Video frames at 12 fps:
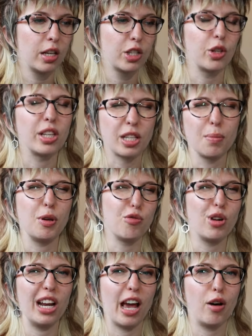So this can be
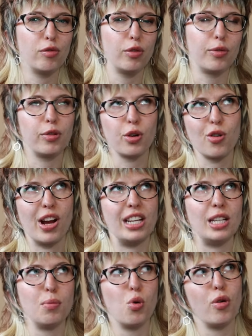really helpful for
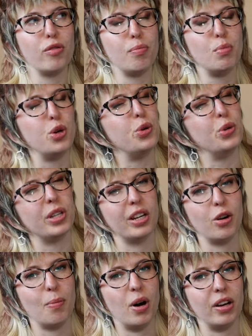creating more of a mood
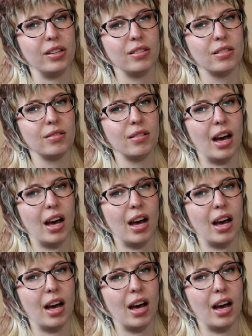in our mind.